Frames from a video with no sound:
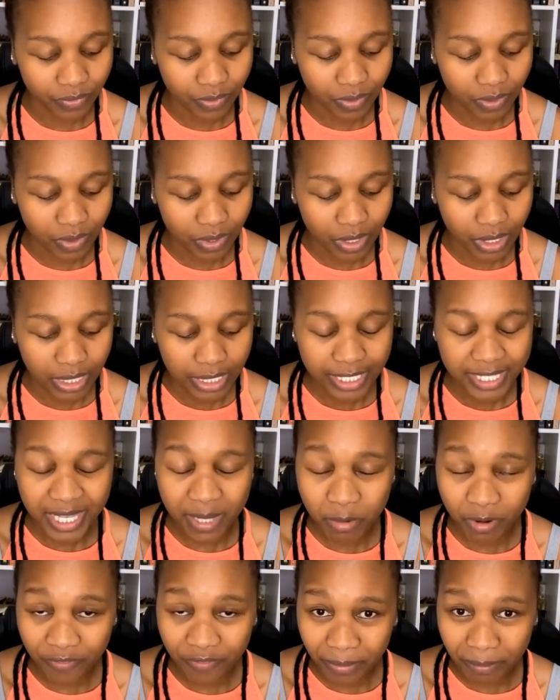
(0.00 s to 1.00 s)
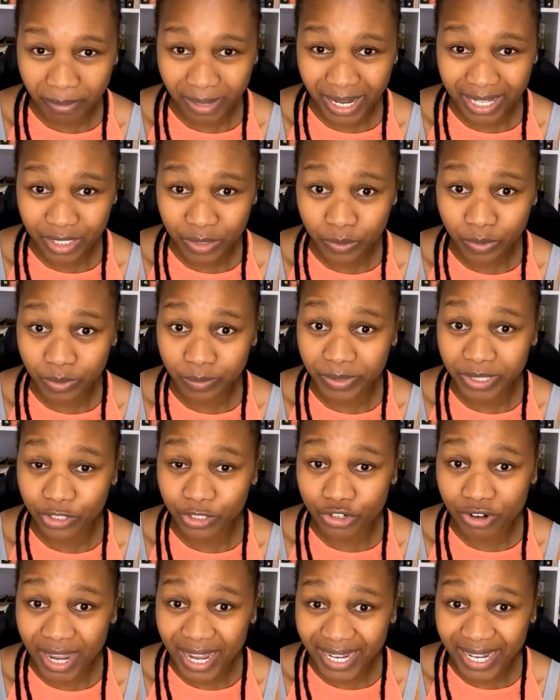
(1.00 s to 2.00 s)
Some of the blood will be
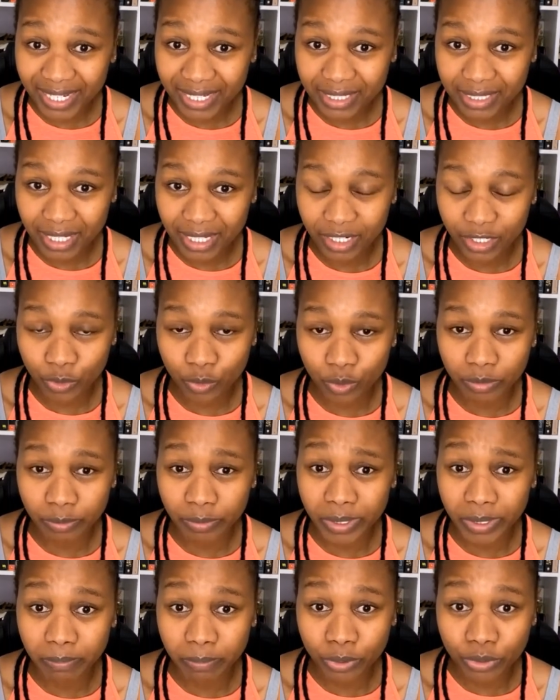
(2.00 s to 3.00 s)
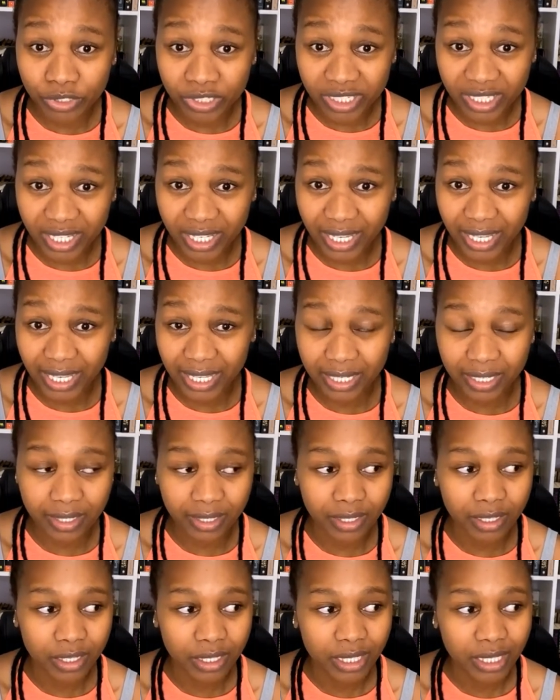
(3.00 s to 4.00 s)
dried and it will be put in
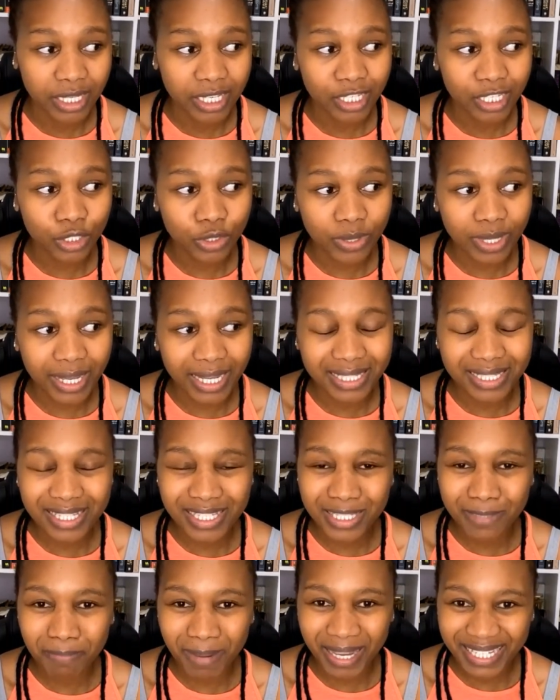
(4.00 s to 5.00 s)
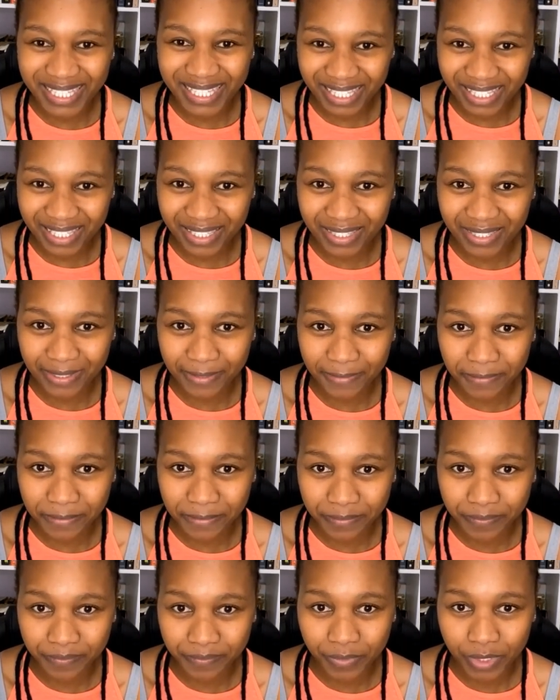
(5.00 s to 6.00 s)
intengati spices,
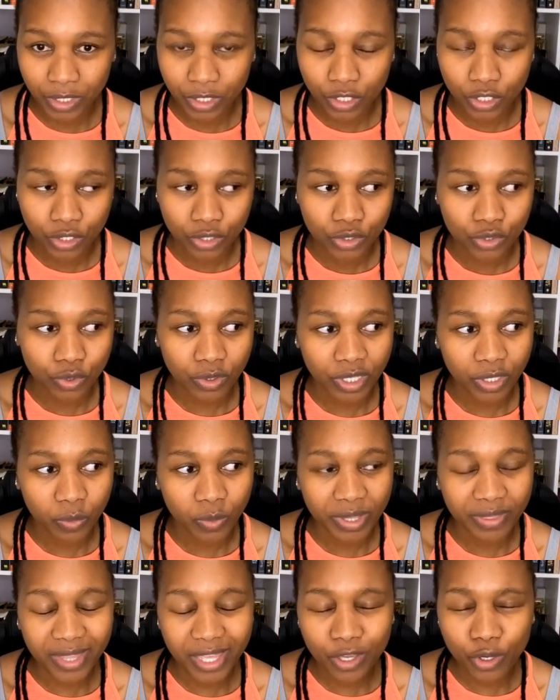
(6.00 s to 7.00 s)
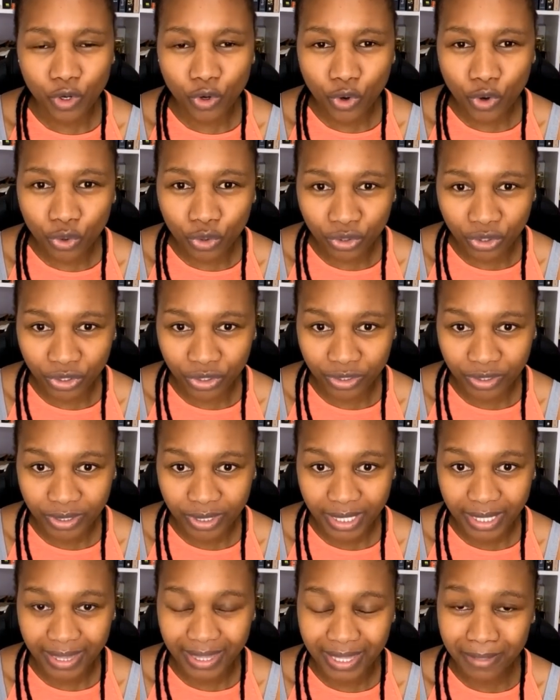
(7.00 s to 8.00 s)
so that when they cook,
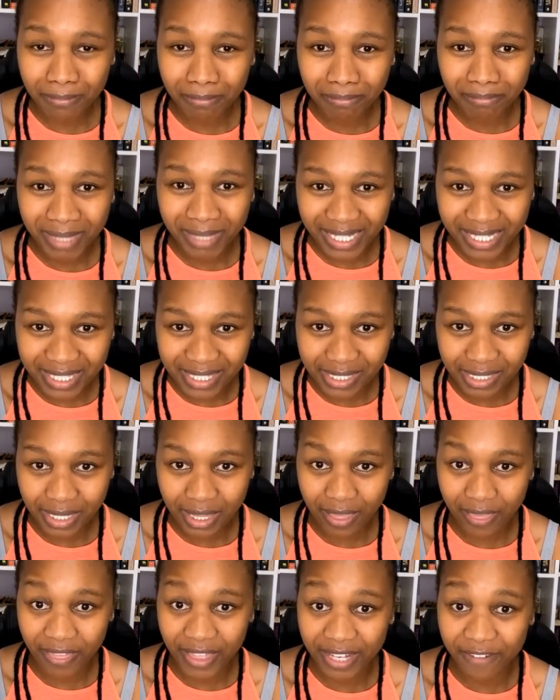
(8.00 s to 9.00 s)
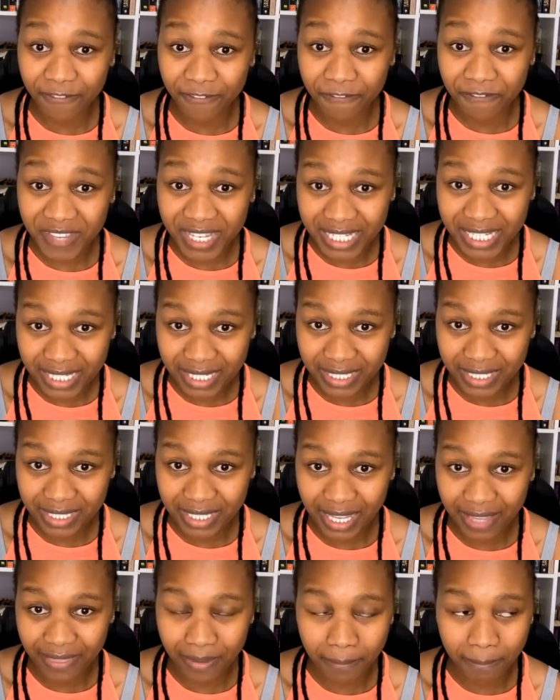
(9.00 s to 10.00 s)
they mix that fetus and the
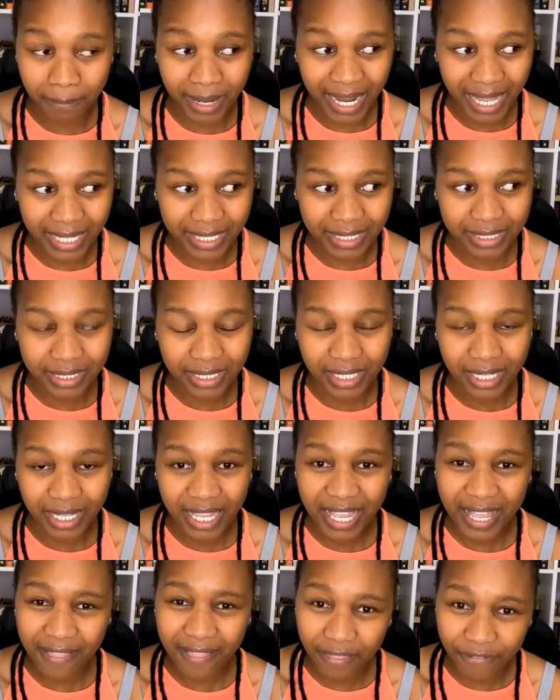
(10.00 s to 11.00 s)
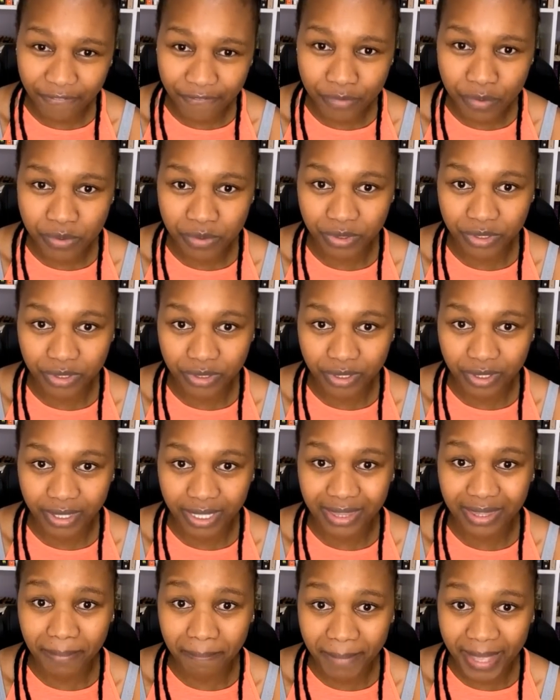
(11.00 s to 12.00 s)
blood in the food that the
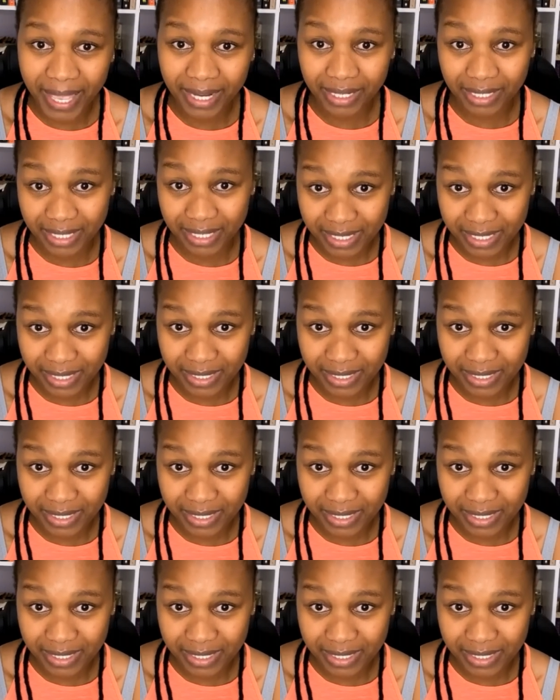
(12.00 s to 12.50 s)
man eats.